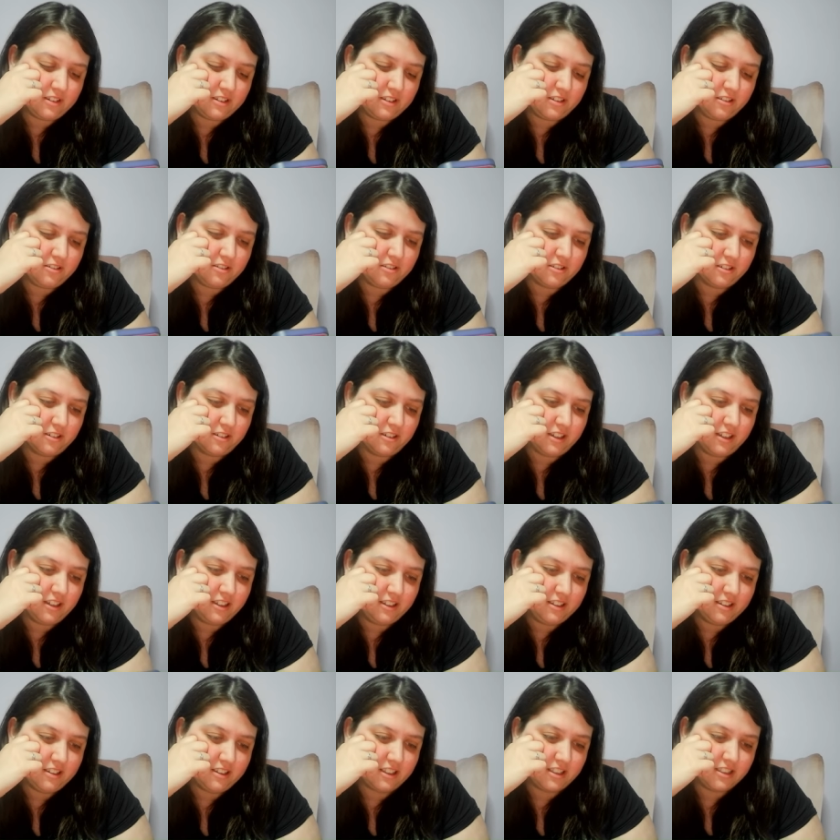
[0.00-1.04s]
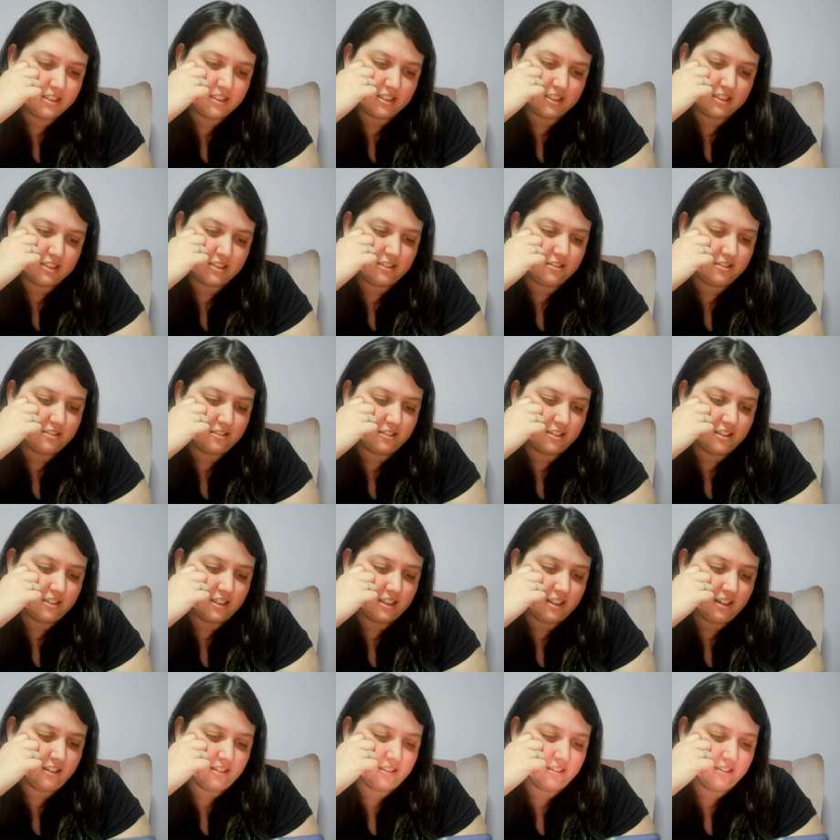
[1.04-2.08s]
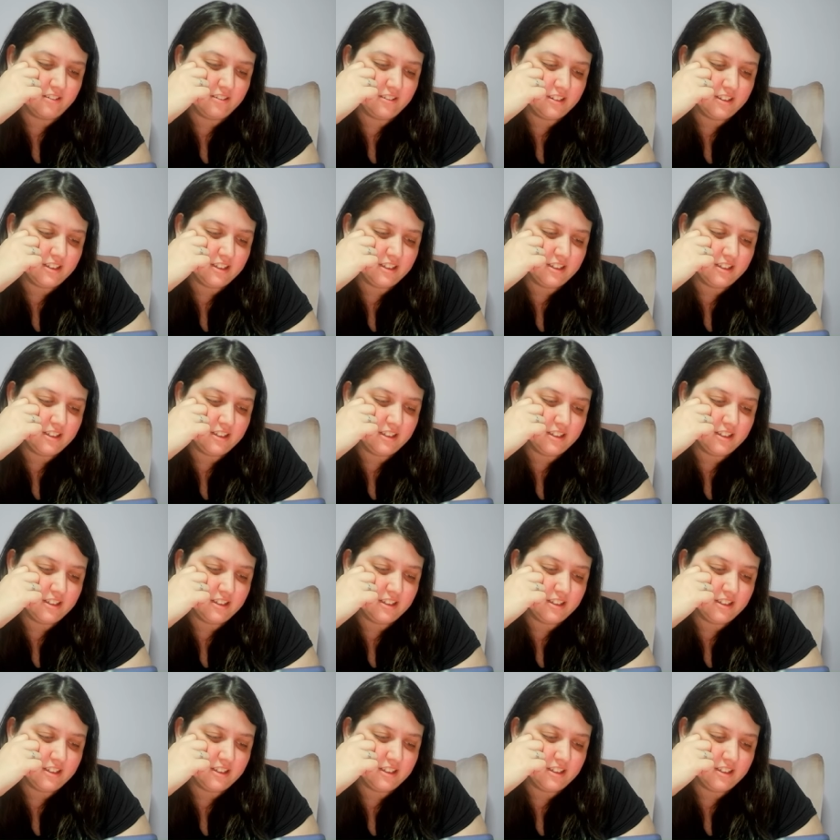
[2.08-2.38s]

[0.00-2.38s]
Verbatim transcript: a new toy. That's his new toy now.